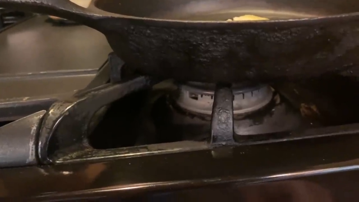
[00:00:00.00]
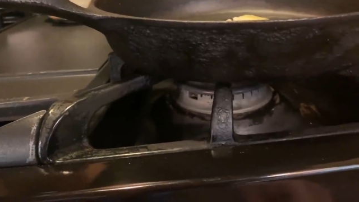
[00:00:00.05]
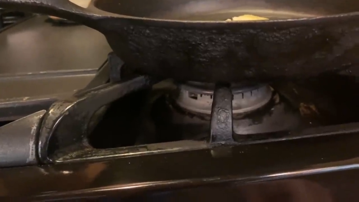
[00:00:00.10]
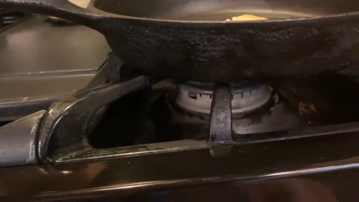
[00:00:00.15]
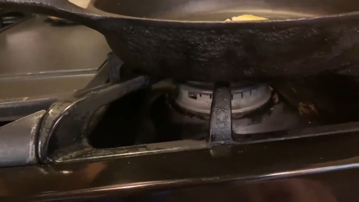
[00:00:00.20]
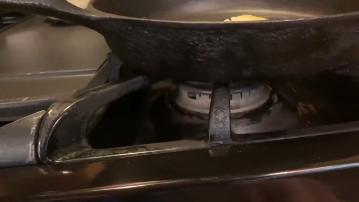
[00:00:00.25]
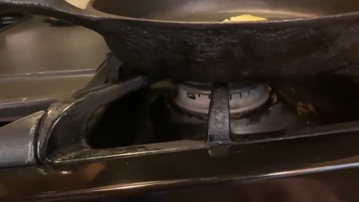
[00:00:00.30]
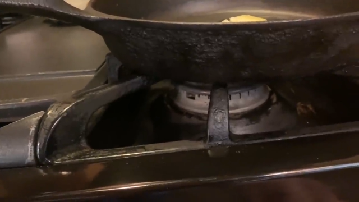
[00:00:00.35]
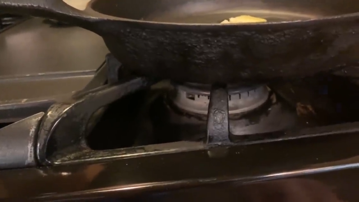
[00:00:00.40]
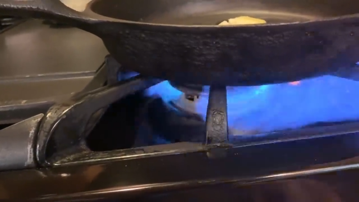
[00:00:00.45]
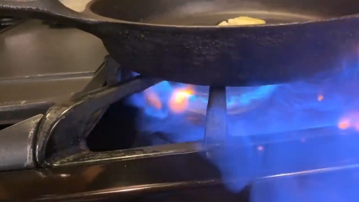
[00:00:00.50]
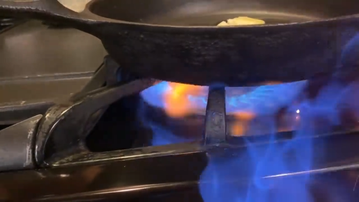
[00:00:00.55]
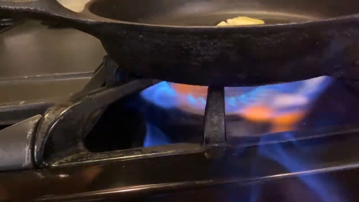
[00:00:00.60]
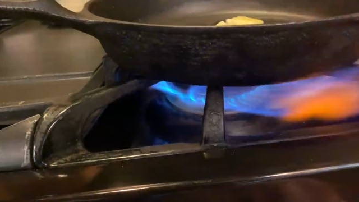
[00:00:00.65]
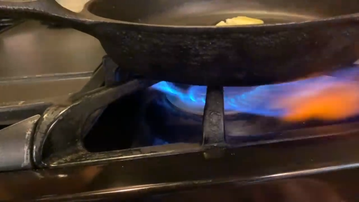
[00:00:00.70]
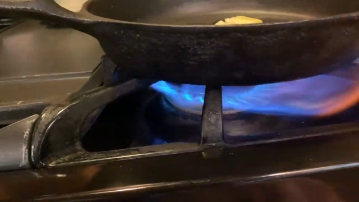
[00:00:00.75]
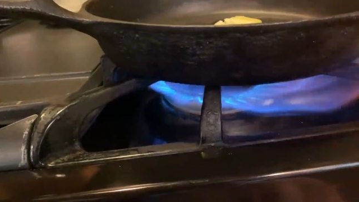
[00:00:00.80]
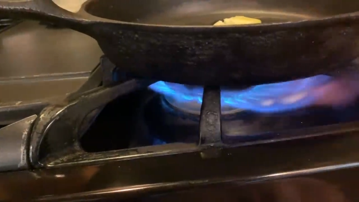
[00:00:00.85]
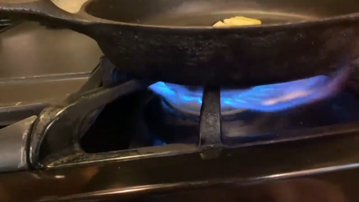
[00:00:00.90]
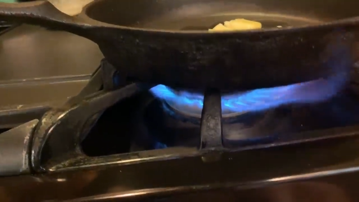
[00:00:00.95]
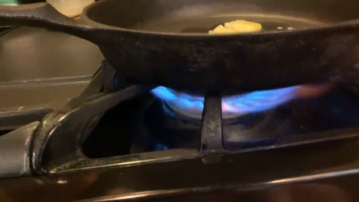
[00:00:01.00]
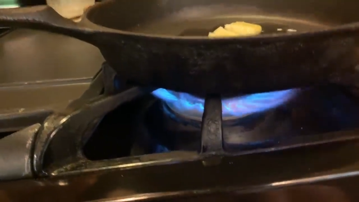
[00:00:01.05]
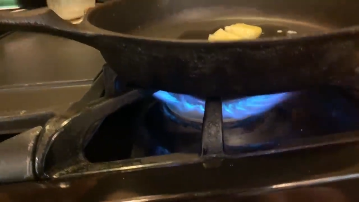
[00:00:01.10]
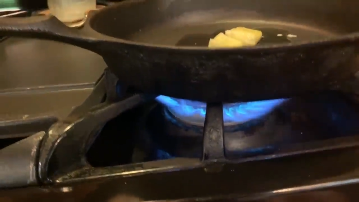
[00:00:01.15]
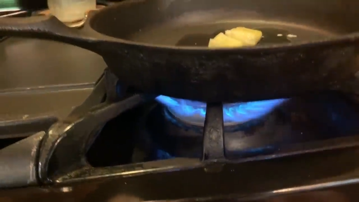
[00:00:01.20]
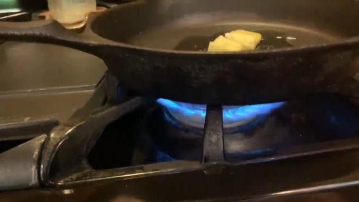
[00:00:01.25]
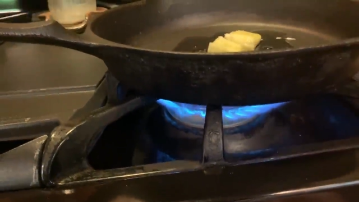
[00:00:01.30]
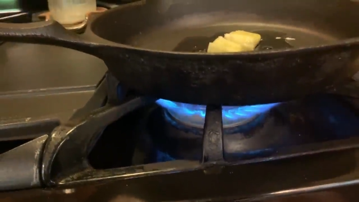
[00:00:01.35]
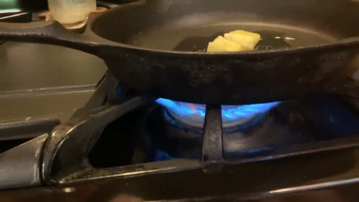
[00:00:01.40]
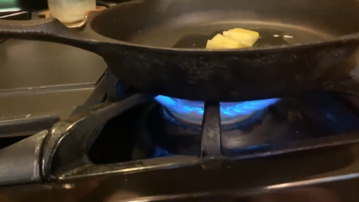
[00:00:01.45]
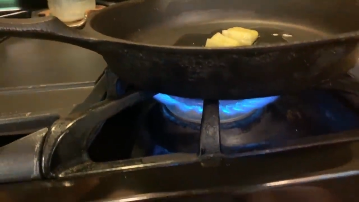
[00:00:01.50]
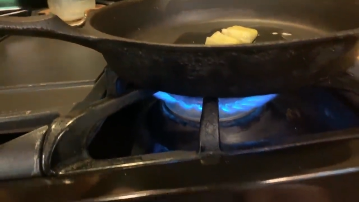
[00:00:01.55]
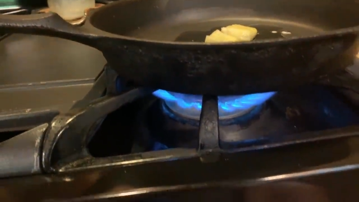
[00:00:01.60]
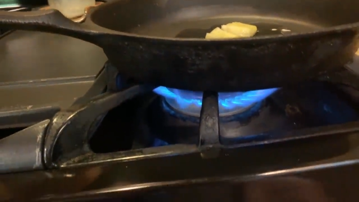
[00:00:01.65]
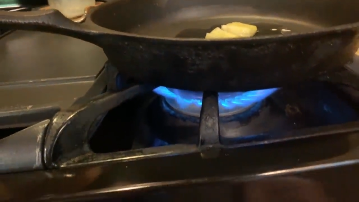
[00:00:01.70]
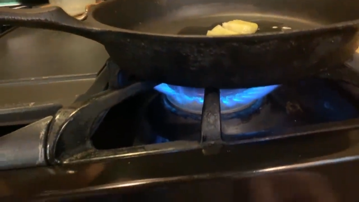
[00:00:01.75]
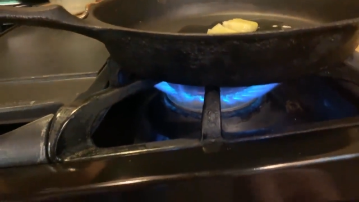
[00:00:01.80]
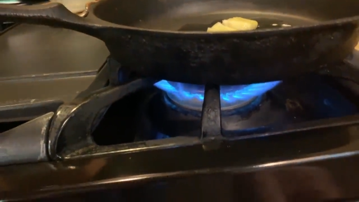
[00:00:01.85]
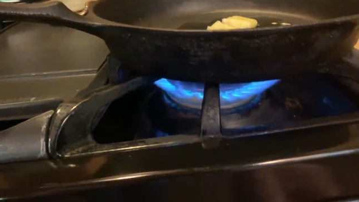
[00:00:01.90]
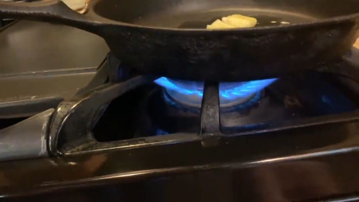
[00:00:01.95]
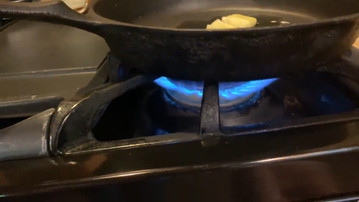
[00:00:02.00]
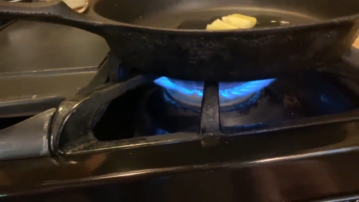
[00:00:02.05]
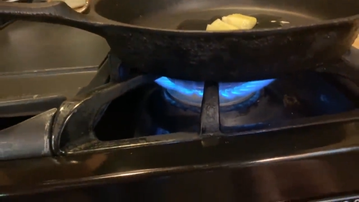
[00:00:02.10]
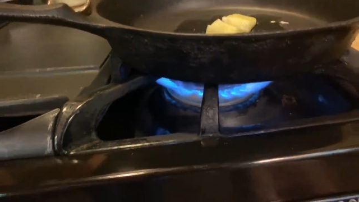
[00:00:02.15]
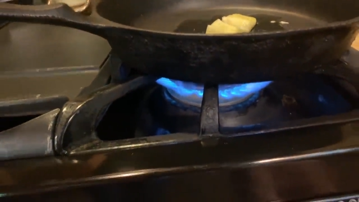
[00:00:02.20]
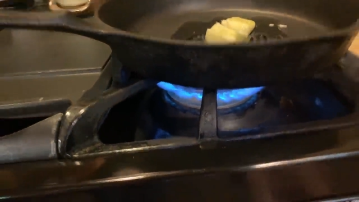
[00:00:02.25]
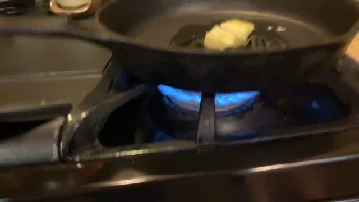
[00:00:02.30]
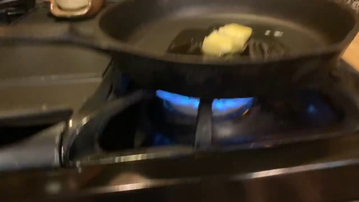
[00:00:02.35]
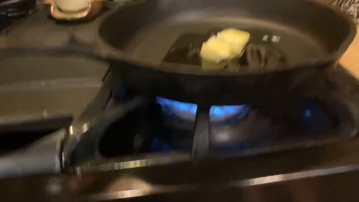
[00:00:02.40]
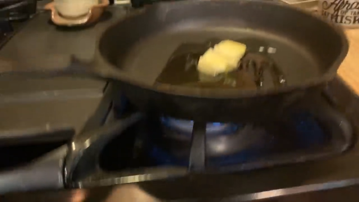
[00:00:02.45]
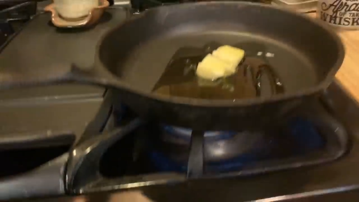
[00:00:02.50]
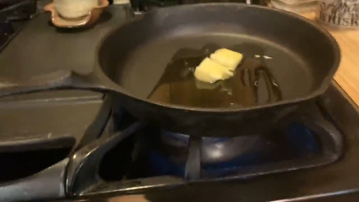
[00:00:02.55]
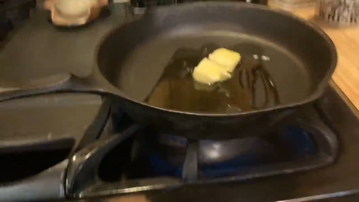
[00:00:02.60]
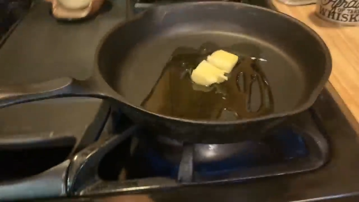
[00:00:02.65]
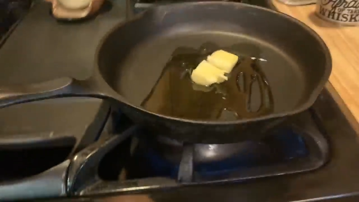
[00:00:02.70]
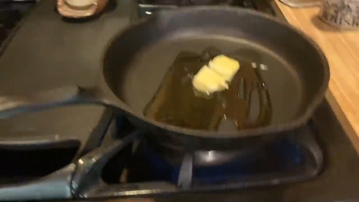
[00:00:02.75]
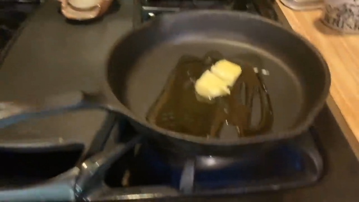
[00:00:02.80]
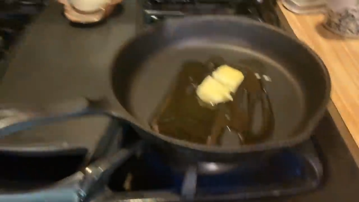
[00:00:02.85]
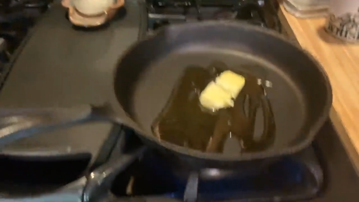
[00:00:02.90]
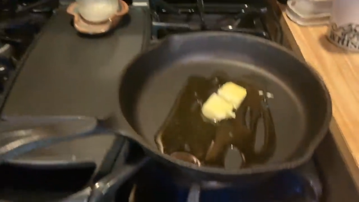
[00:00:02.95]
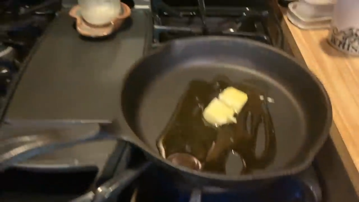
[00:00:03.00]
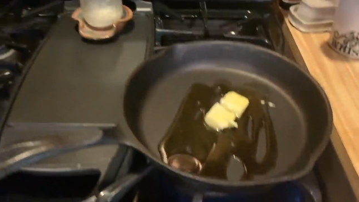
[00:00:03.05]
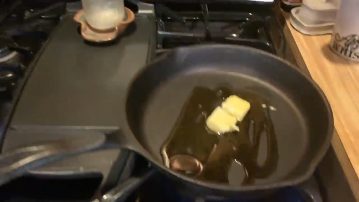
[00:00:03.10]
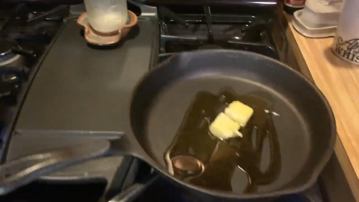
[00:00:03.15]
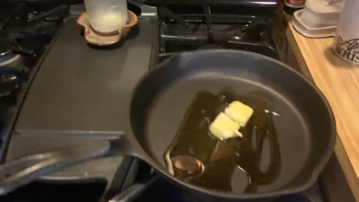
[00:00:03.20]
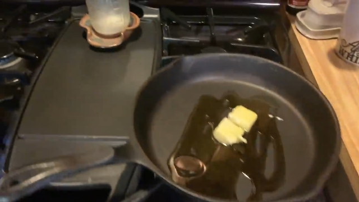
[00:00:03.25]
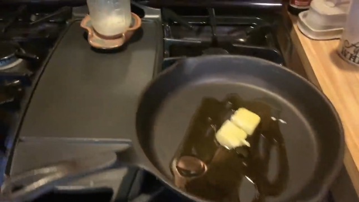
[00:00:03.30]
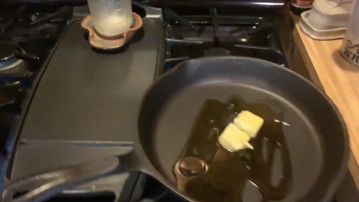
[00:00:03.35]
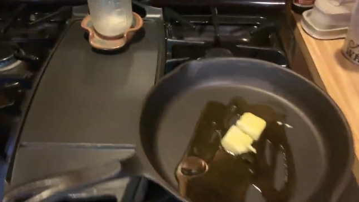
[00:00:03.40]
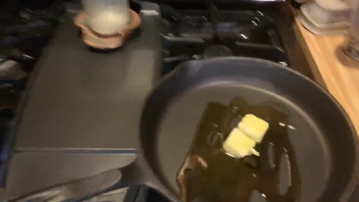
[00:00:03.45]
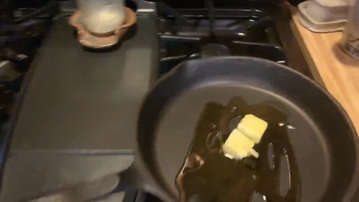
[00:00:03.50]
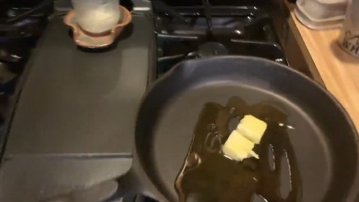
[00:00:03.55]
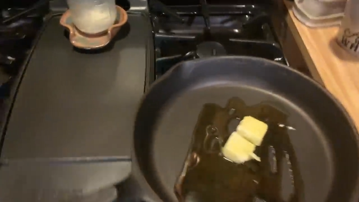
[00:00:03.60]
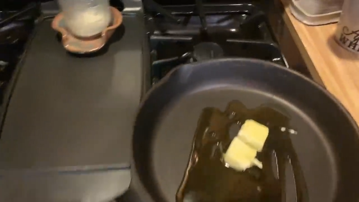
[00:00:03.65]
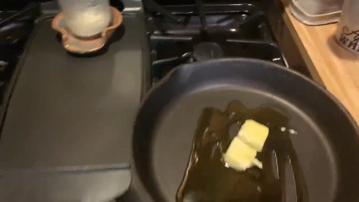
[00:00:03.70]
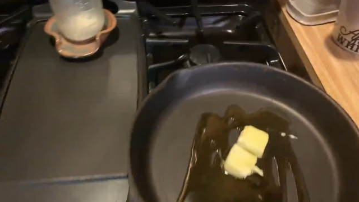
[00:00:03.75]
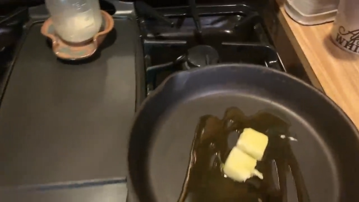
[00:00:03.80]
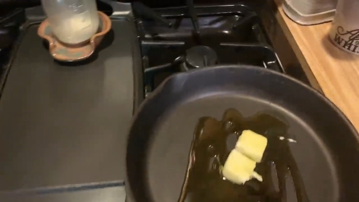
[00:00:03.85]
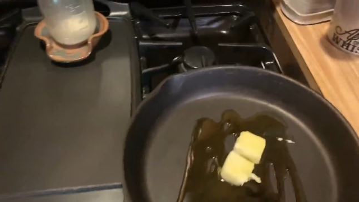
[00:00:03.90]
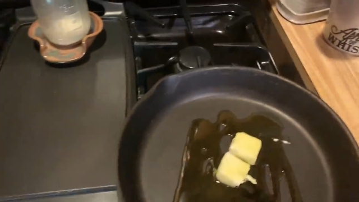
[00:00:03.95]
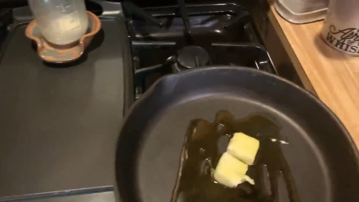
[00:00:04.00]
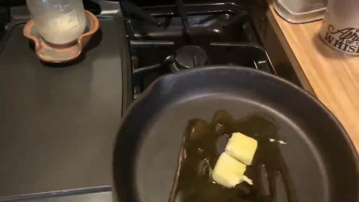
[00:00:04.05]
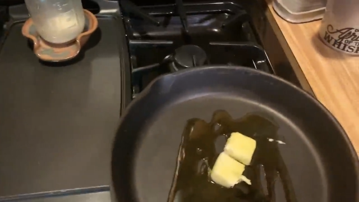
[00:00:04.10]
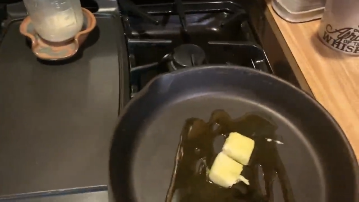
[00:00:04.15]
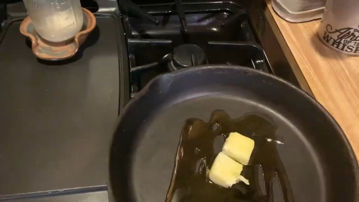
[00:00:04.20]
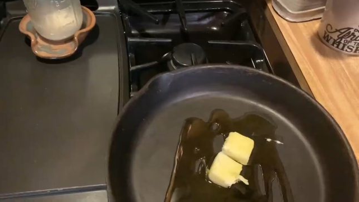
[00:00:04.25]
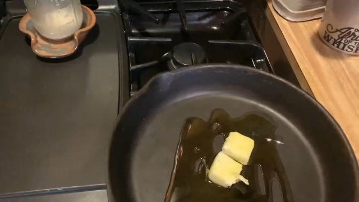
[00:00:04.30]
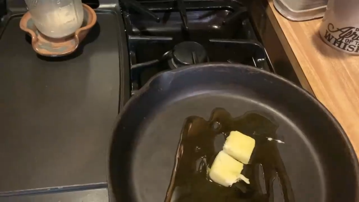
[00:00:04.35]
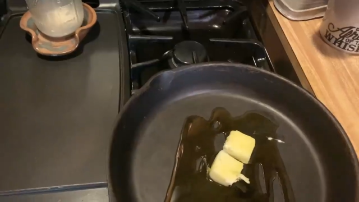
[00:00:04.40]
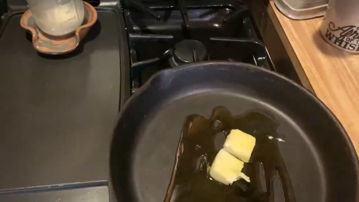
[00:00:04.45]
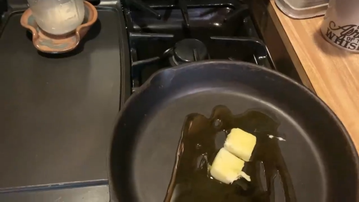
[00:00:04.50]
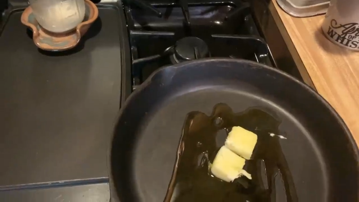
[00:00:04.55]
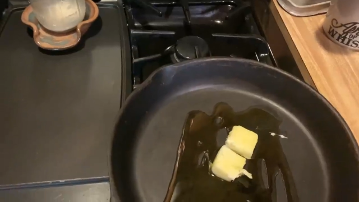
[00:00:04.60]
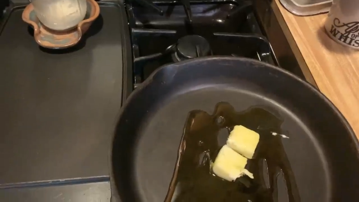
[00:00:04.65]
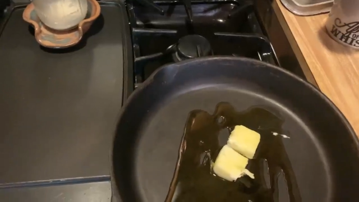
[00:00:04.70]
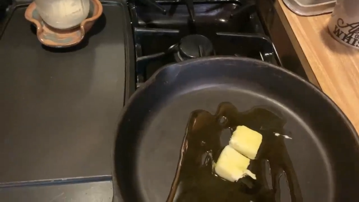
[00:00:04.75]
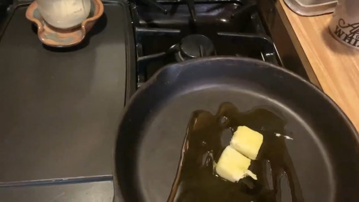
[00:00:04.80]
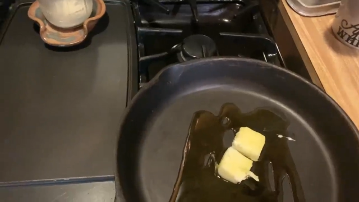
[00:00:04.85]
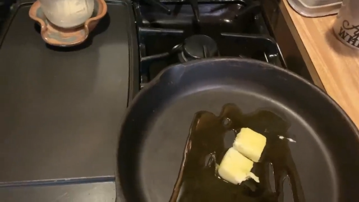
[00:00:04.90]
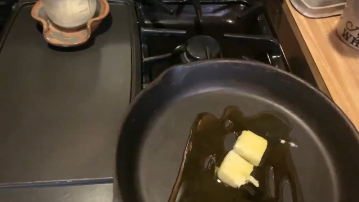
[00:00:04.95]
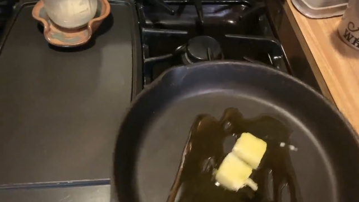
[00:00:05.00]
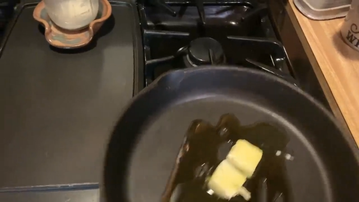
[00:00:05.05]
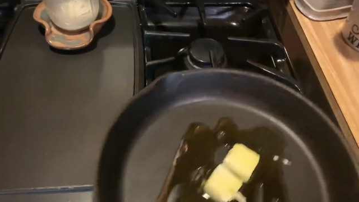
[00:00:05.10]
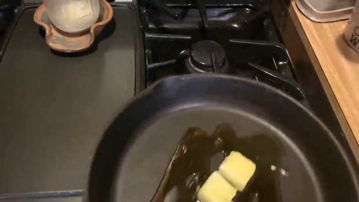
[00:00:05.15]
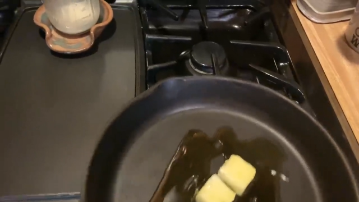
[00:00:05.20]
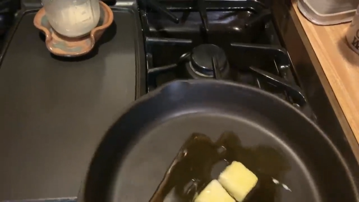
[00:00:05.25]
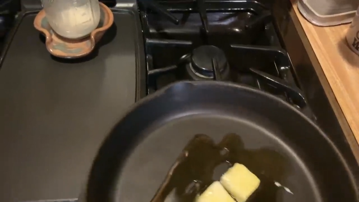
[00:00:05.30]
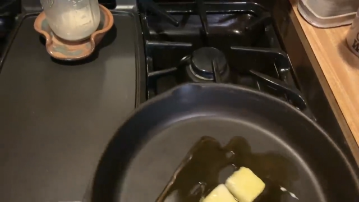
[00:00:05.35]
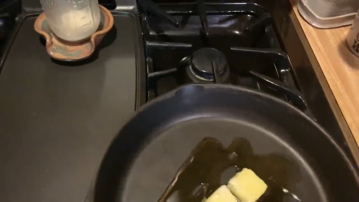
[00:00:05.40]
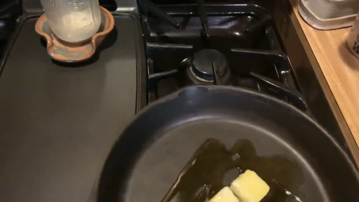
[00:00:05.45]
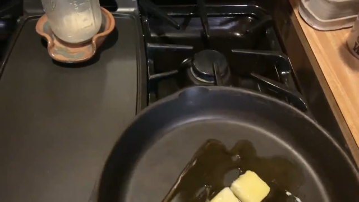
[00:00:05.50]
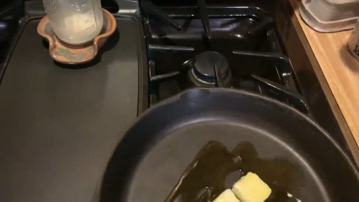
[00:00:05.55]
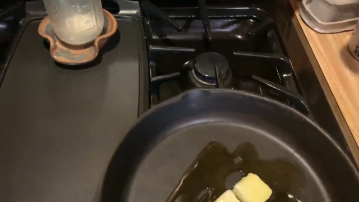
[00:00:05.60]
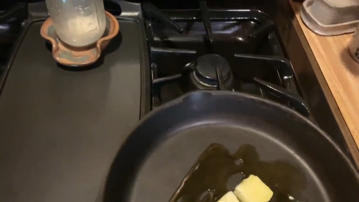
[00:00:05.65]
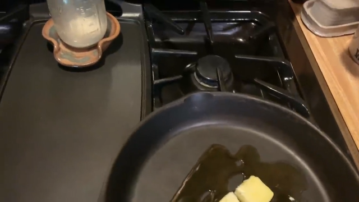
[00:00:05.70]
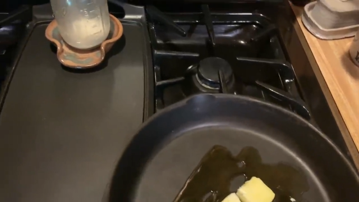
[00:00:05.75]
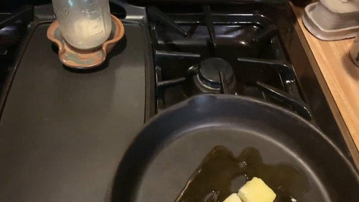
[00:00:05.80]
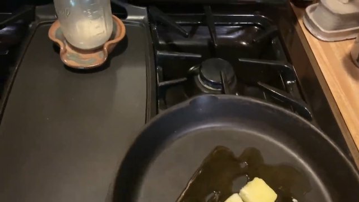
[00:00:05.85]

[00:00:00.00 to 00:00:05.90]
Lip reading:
[unreadable: no face in view]